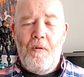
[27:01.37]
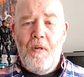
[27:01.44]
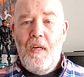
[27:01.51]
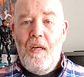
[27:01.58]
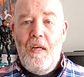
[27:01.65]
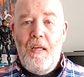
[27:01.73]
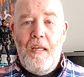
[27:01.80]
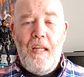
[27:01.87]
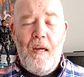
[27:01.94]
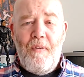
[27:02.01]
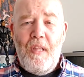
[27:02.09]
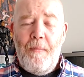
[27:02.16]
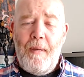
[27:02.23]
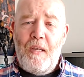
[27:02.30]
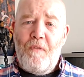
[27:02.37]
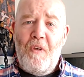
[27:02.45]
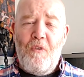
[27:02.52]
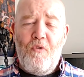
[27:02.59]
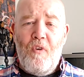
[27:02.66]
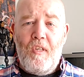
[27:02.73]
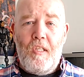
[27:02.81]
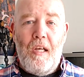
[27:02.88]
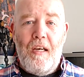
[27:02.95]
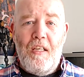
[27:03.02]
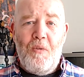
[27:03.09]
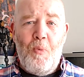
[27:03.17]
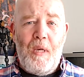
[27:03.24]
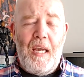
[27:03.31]
and you know, I think the best thing for us
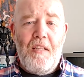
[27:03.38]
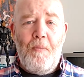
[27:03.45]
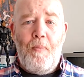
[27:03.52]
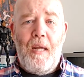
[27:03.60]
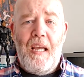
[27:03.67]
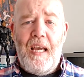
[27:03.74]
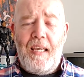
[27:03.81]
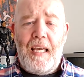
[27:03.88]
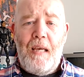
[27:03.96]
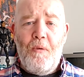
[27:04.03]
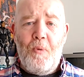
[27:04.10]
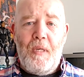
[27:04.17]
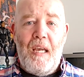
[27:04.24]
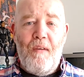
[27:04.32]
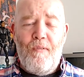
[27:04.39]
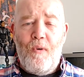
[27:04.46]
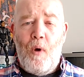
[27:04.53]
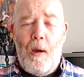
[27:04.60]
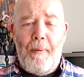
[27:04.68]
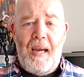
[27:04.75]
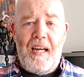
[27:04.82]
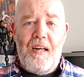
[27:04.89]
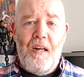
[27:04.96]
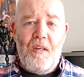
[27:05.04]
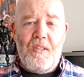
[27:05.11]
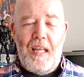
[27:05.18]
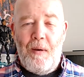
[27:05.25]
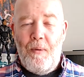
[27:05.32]
like is we're getting to play our games, we're getting through our
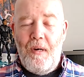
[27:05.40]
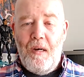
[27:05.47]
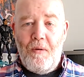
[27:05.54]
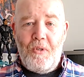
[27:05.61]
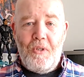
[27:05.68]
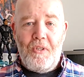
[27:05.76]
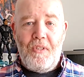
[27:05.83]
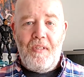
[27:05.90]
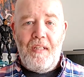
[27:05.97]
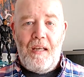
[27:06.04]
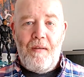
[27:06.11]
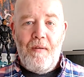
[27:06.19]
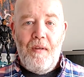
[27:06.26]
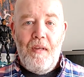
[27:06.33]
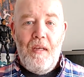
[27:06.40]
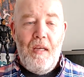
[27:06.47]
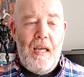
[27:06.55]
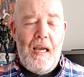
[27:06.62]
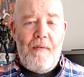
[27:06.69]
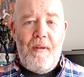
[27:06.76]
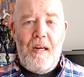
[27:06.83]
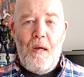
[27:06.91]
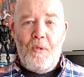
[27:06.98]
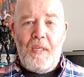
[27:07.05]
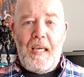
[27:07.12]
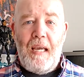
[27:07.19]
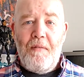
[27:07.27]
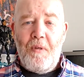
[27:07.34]
backlogs now. We're not just, you know, having loads
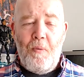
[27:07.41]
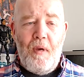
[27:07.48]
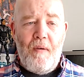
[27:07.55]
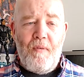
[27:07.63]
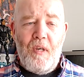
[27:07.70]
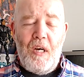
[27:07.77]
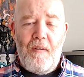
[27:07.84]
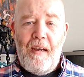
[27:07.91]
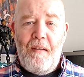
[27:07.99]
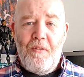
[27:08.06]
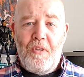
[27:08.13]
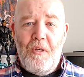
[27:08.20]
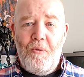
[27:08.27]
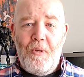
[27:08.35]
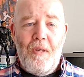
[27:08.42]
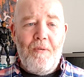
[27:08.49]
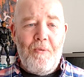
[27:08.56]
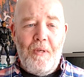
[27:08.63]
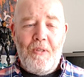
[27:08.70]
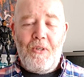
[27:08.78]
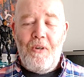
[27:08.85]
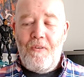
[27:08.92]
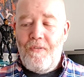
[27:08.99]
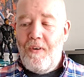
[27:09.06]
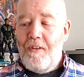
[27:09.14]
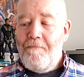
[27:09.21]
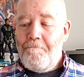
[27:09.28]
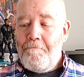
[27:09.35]
of games that we haven't got around to, so it's good
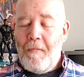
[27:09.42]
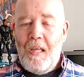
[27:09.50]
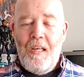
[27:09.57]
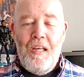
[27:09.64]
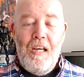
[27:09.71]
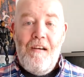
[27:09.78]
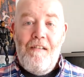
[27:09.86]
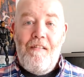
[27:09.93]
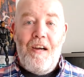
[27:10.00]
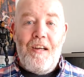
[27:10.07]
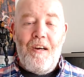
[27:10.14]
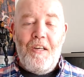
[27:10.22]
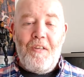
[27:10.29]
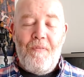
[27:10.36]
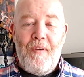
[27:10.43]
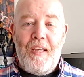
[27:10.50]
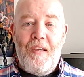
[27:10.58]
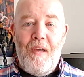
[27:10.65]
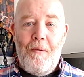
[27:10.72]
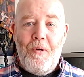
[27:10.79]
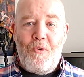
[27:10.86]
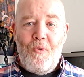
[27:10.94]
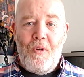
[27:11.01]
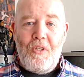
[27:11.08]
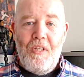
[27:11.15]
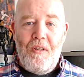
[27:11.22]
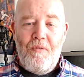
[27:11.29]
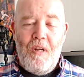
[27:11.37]
fun. All right, guys, thank you very much for
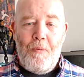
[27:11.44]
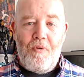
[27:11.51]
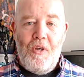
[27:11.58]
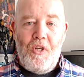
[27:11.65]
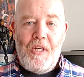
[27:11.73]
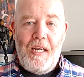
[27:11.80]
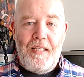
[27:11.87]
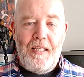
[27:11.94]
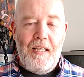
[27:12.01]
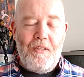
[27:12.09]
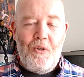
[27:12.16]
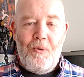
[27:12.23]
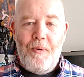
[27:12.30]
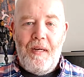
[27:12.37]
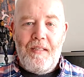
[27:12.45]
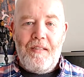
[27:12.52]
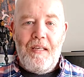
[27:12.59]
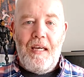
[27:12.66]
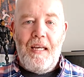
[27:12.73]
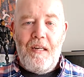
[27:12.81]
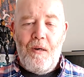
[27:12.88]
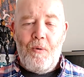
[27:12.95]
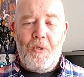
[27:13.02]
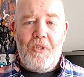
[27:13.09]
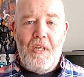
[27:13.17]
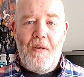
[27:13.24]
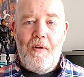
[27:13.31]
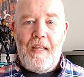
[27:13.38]
watching. I really appreciate it as always, and I will
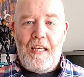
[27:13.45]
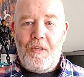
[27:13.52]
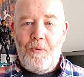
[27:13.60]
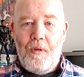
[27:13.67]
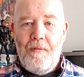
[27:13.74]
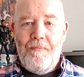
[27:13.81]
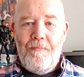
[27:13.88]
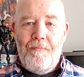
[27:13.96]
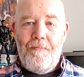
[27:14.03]
see you in the next one.